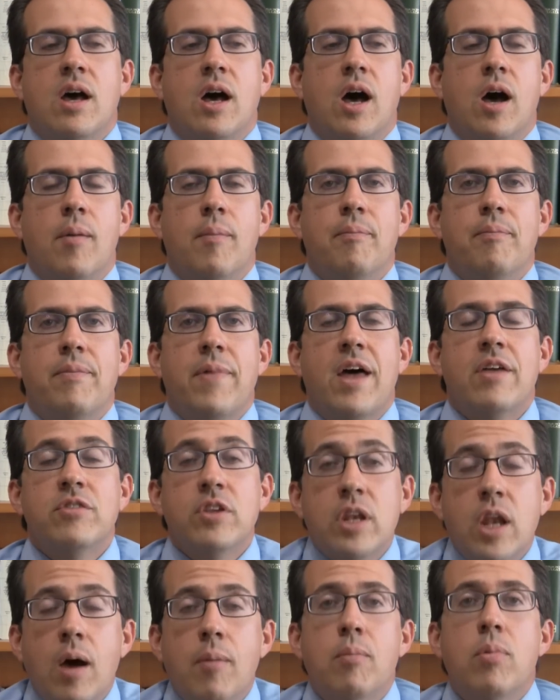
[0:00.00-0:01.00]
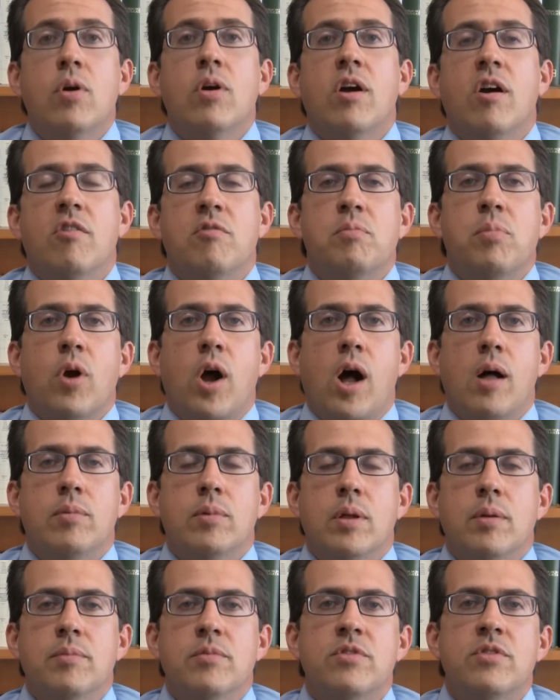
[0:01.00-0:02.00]
um, has a number of
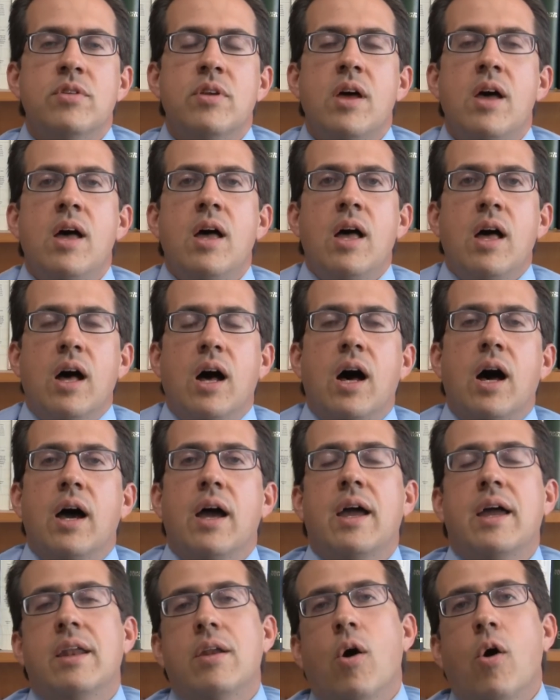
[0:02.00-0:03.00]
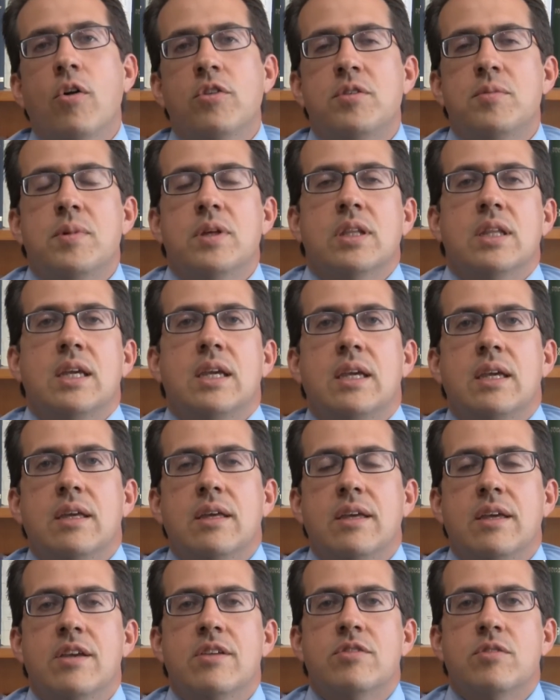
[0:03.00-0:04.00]
problems uh, and ultimately,
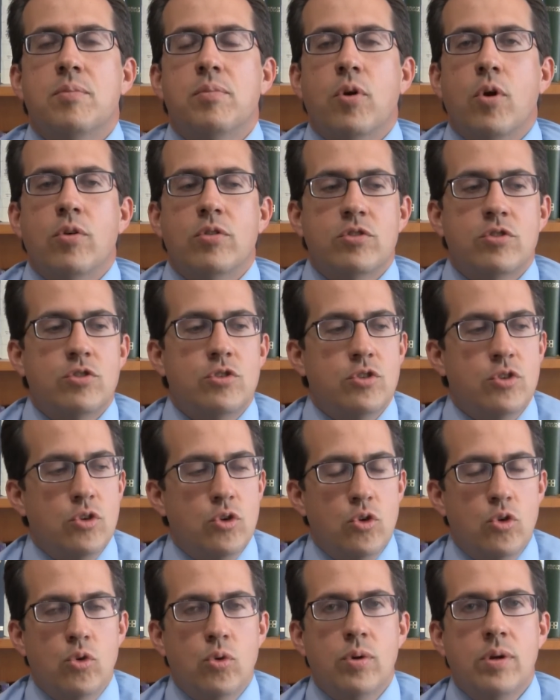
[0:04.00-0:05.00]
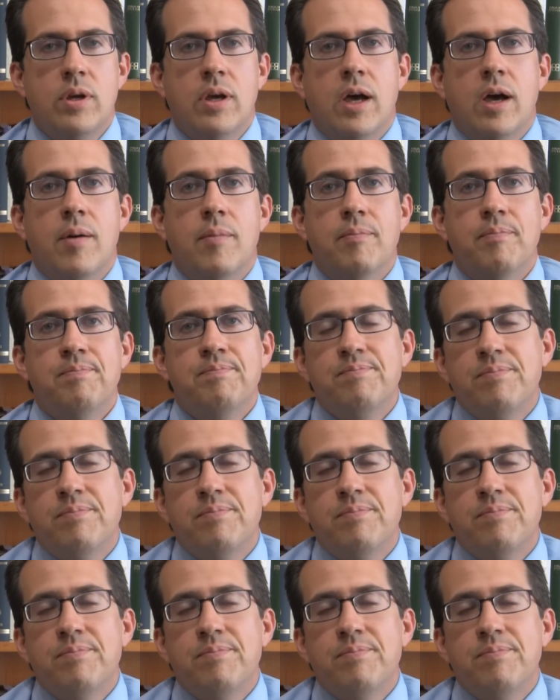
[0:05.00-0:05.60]
his approach to um,